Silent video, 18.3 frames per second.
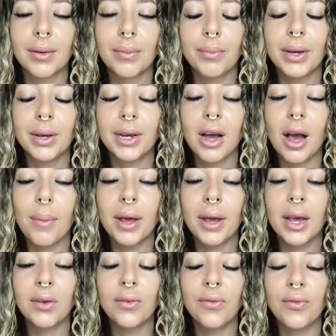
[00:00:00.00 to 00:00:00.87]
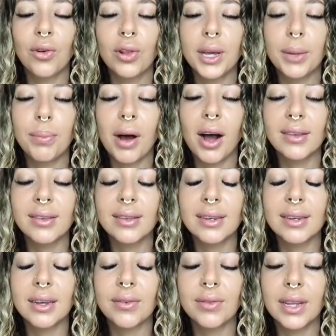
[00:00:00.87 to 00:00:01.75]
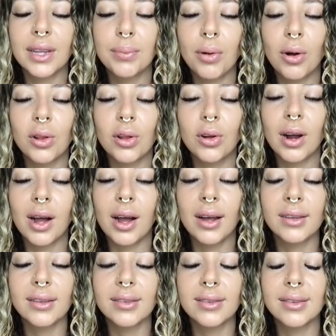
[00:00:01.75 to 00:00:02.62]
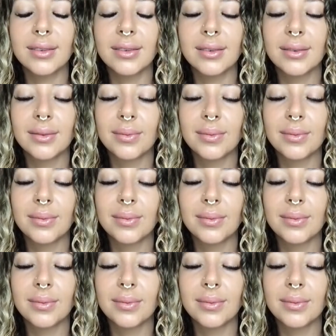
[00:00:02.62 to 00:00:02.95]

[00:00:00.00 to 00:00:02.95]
becoming fully positively polarized.